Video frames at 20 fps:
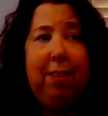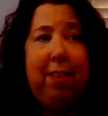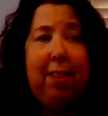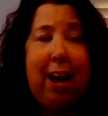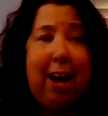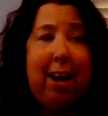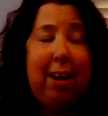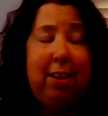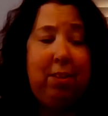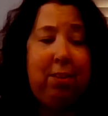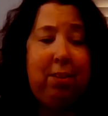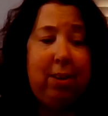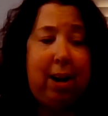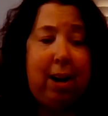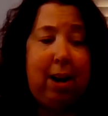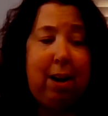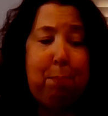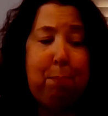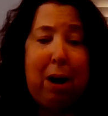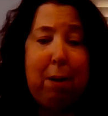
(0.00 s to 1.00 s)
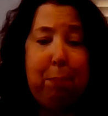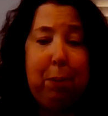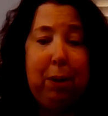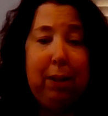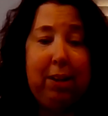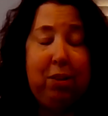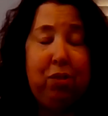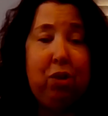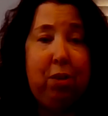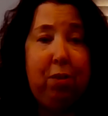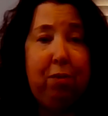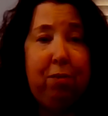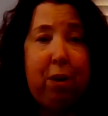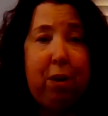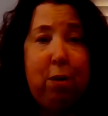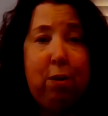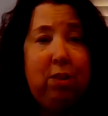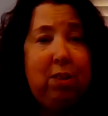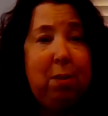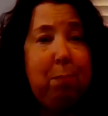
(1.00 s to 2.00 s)
that population of
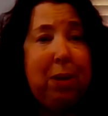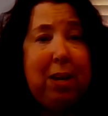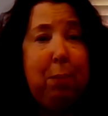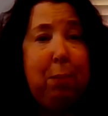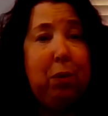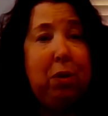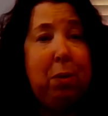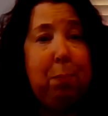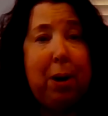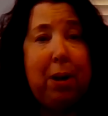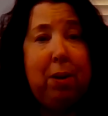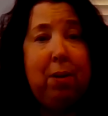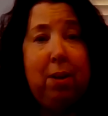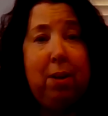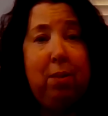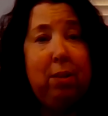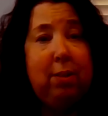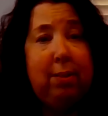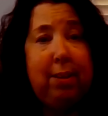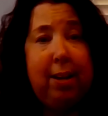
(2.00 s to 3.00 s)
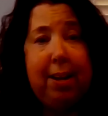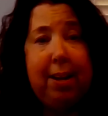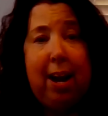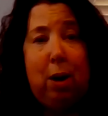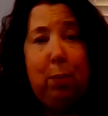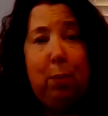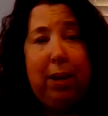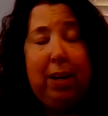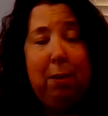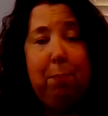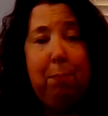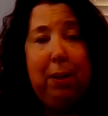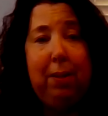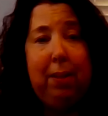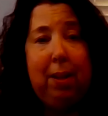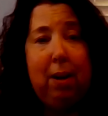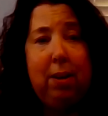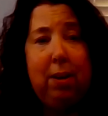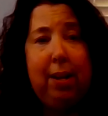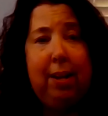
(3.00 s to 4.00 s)
folks and being able to better understand how we can meet
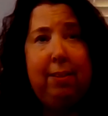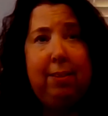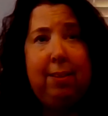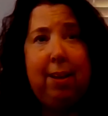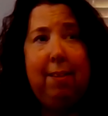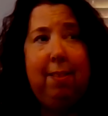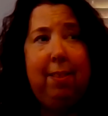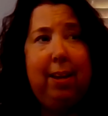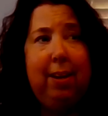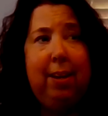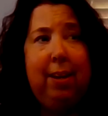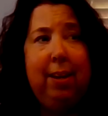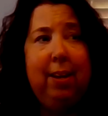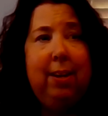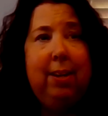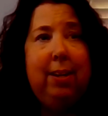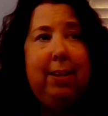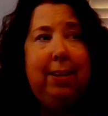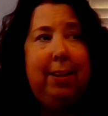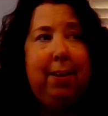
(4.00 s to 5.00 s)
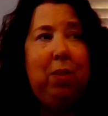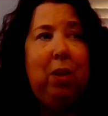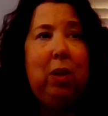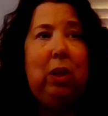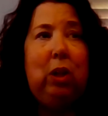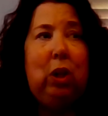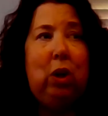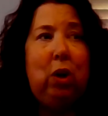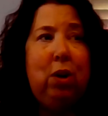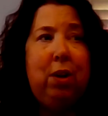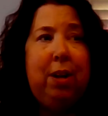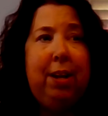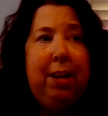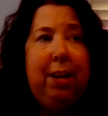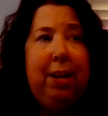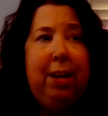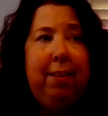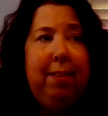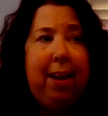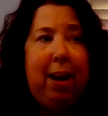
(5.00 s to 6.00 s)
their needs. I think the
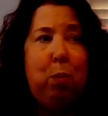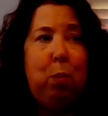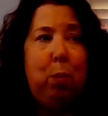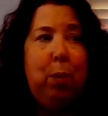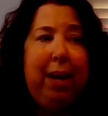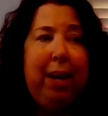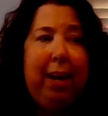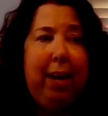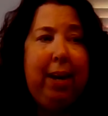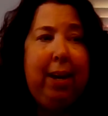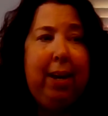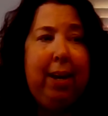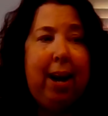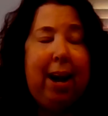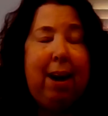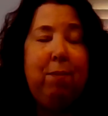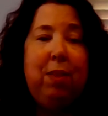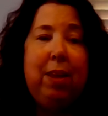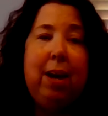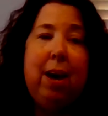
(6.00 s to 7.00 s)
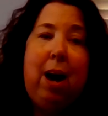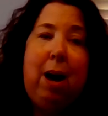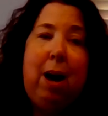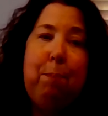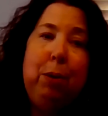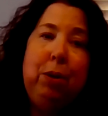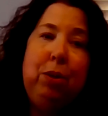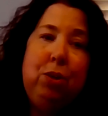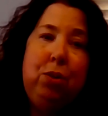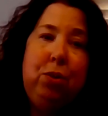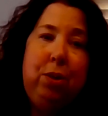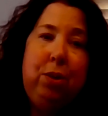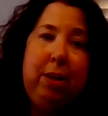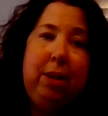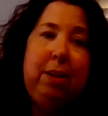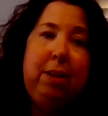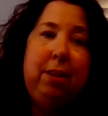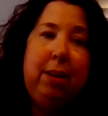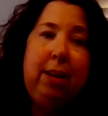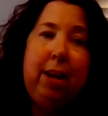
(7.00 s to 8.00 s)
learning that we have the opportunity
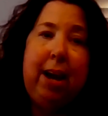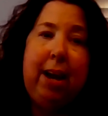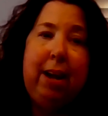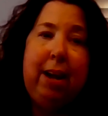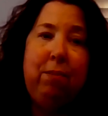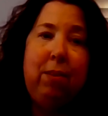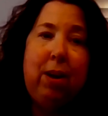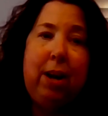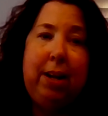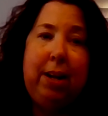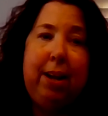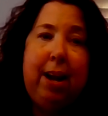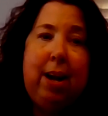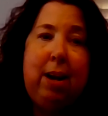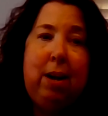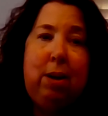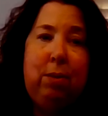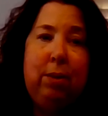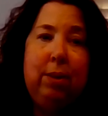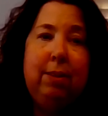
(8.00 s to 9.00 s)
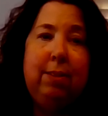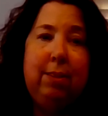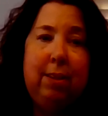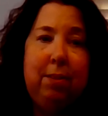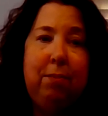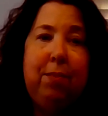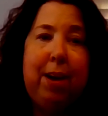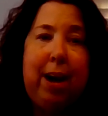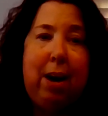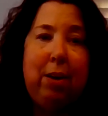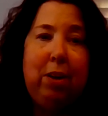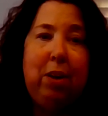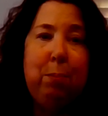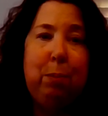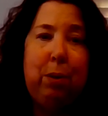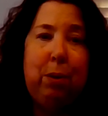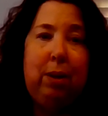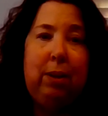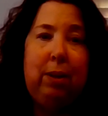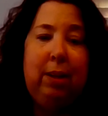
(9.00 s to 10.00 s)
to gain right now is
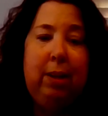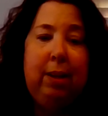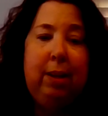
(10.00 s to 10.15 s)
invaluable.